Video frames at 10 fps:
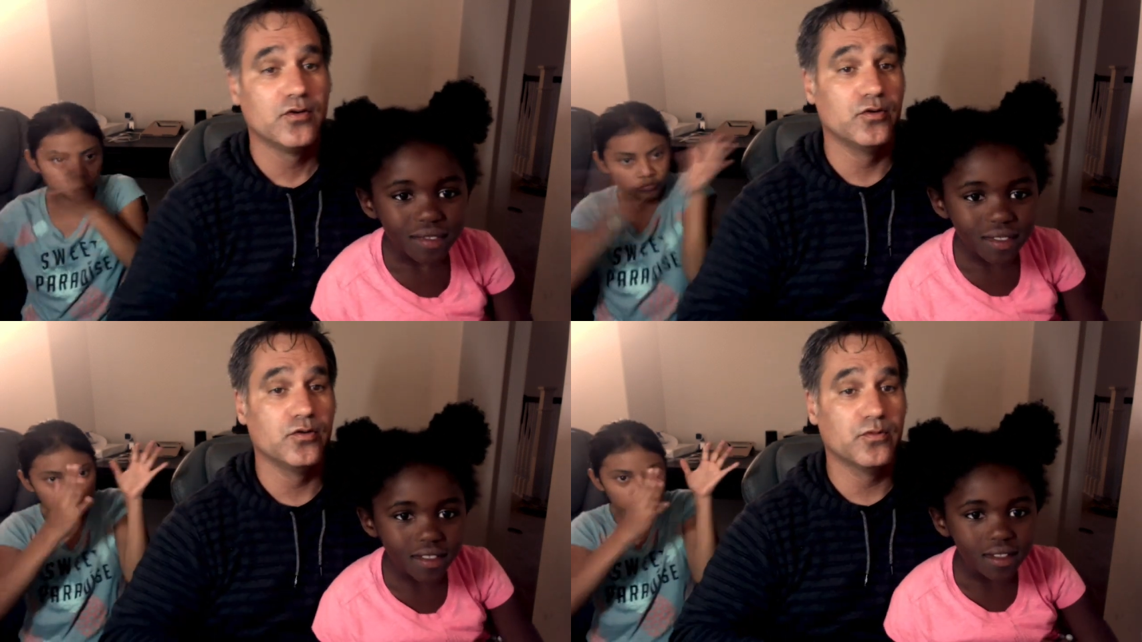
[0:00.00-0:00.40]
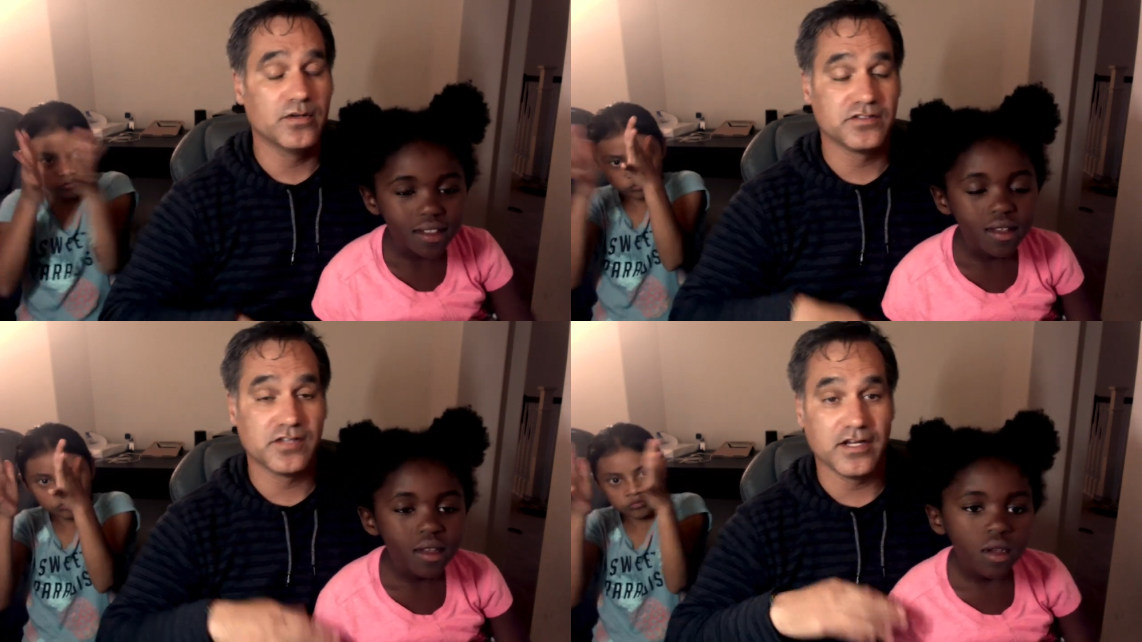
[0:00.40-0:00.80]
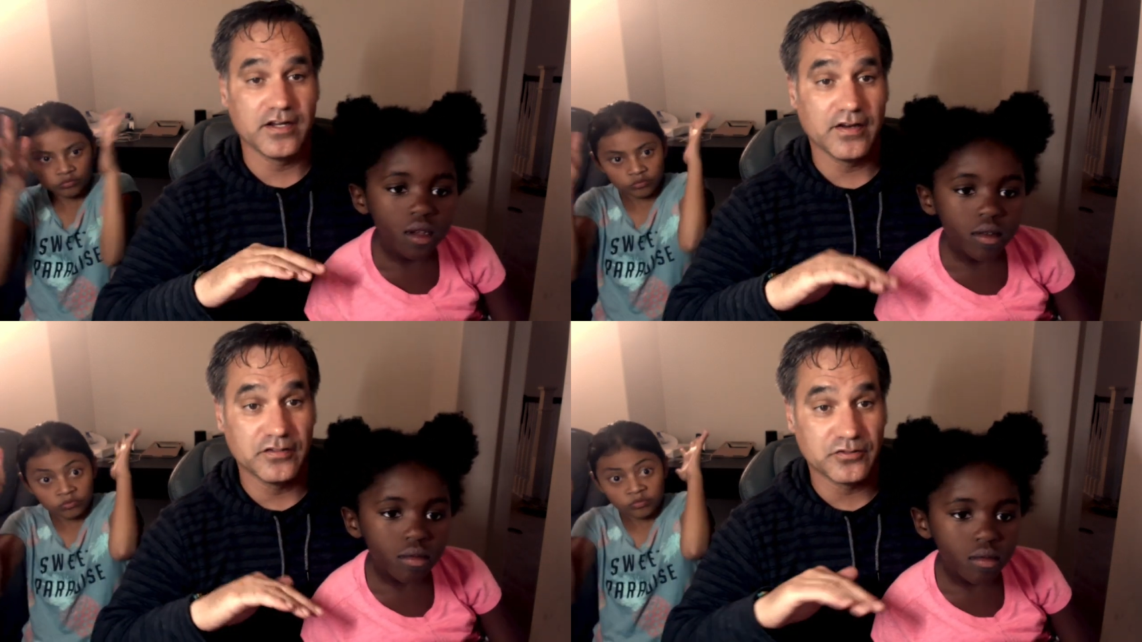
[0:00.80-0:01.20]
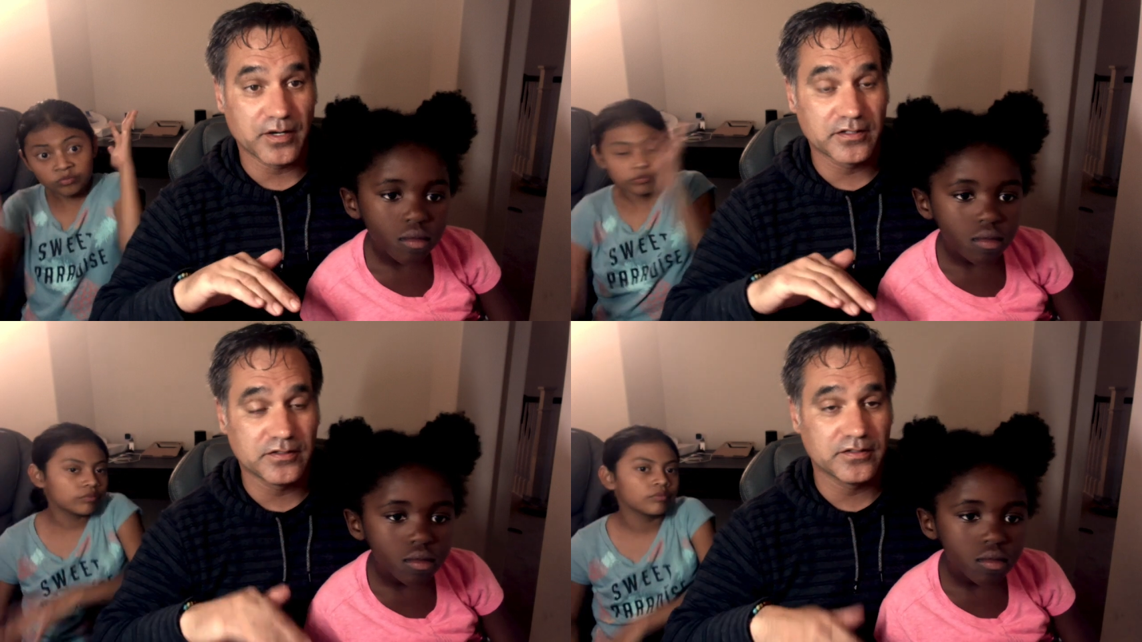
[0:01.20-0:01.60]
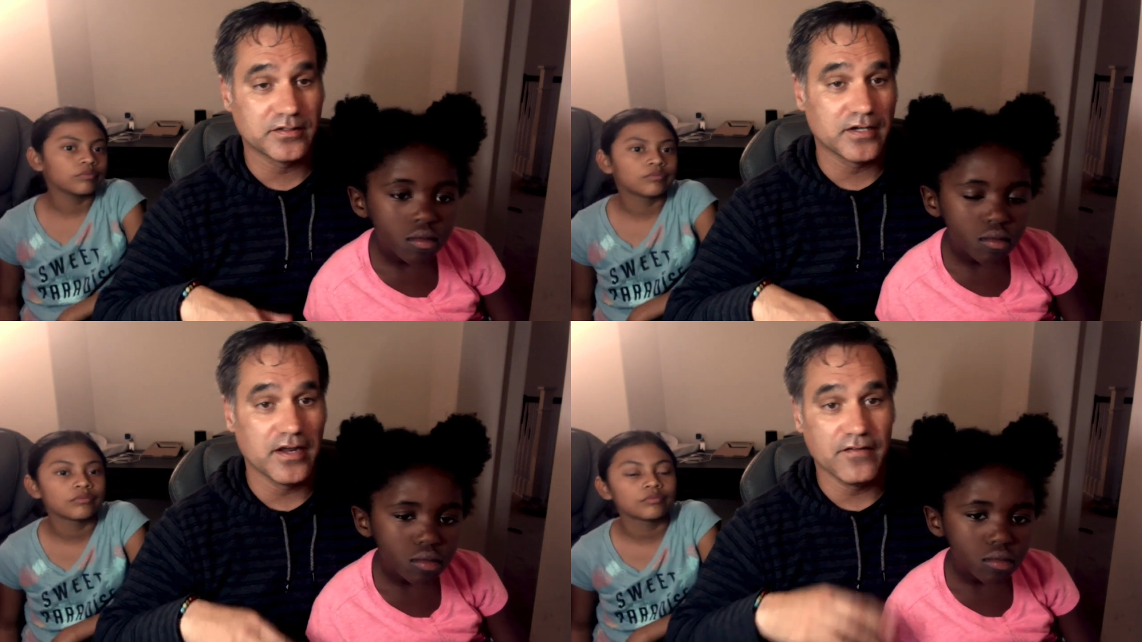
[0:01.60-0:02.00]
Speaker 1: who was a director
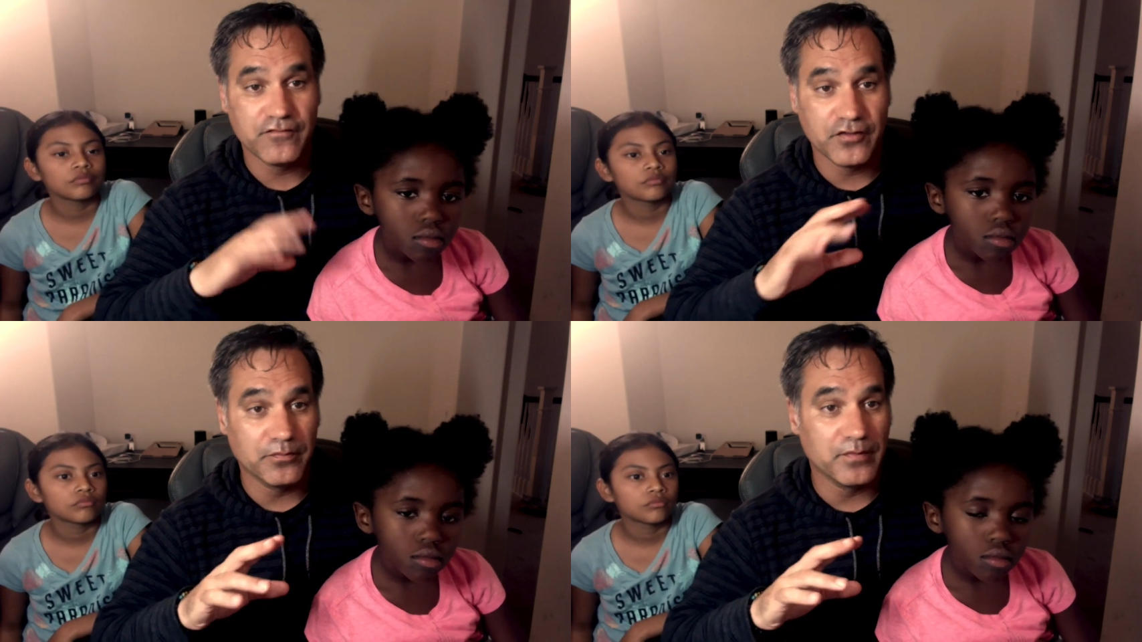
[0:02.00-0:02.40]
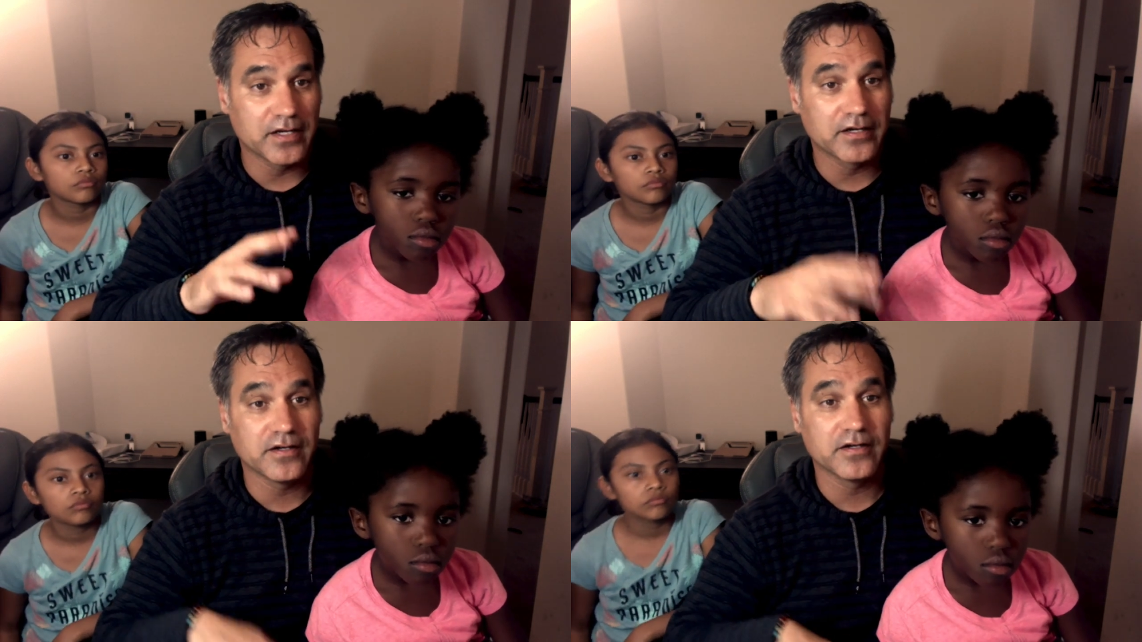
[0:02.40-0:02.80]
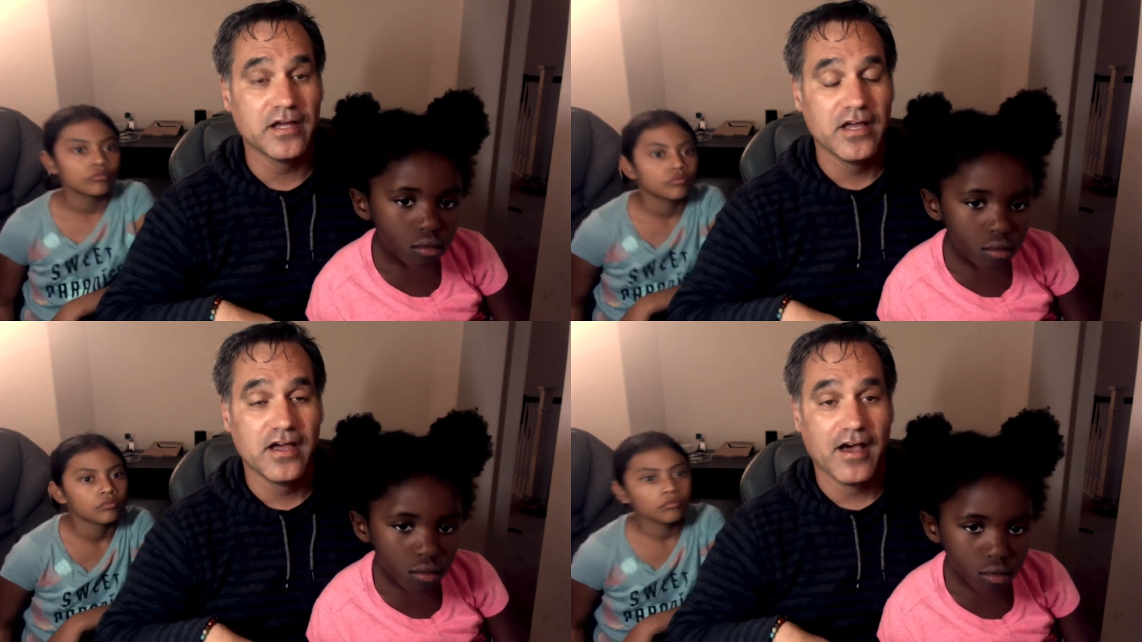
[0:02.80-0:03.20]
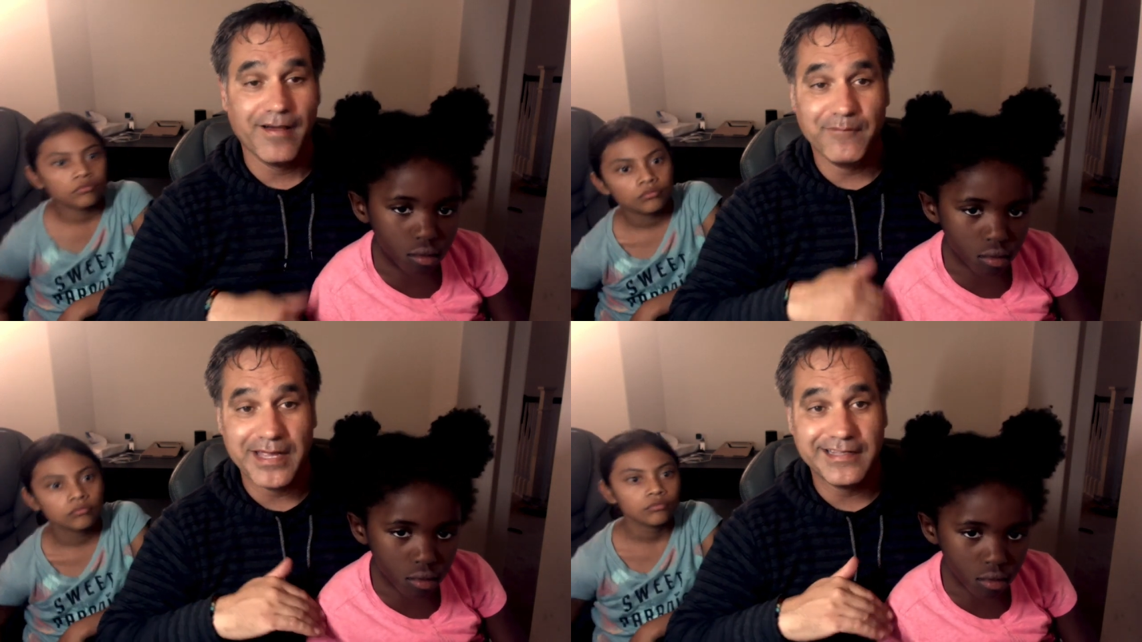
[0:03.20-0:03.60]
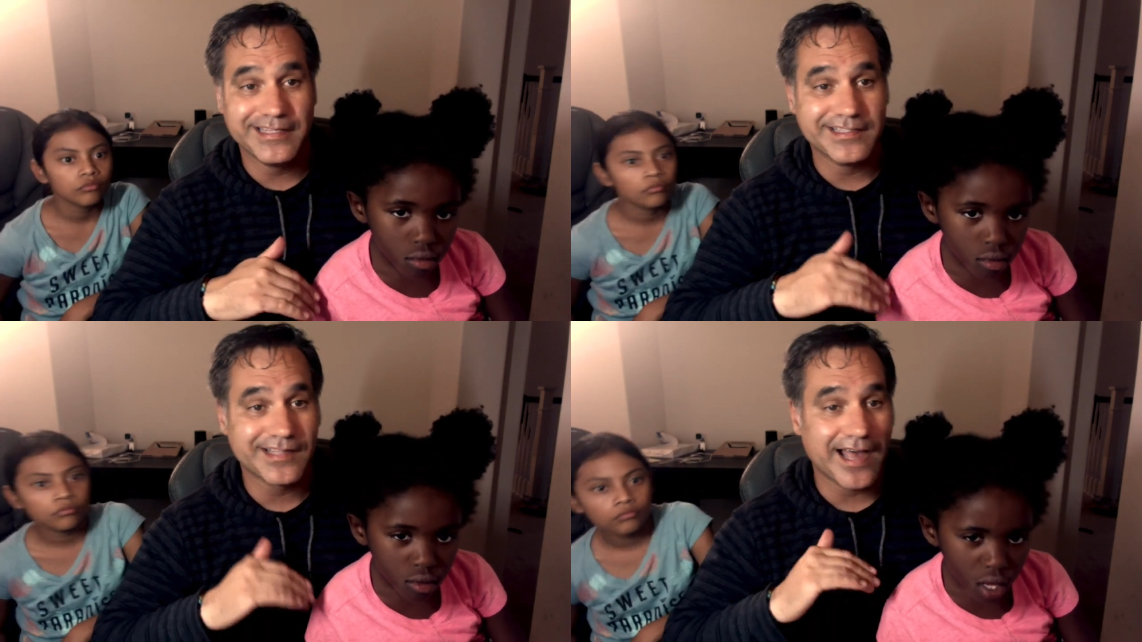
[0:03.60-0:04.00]
and filmmaker, made these